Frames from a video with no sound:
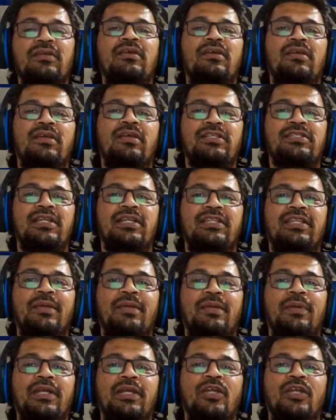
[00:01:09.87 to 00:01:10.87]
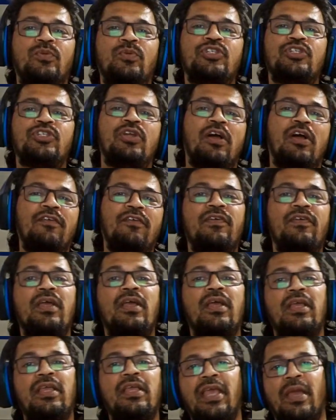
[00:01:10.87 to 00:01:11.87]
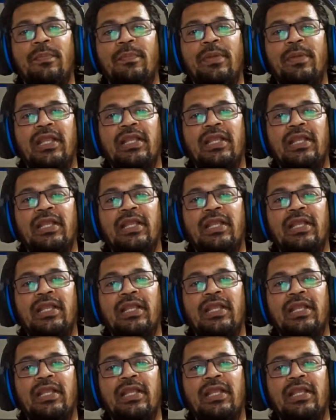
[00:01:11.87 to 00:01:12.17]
it's nothing but conversion of chemical